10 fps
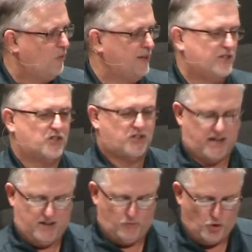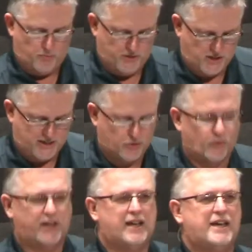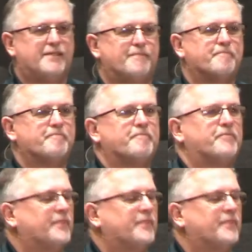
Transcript: What does it say in Romans 8 28?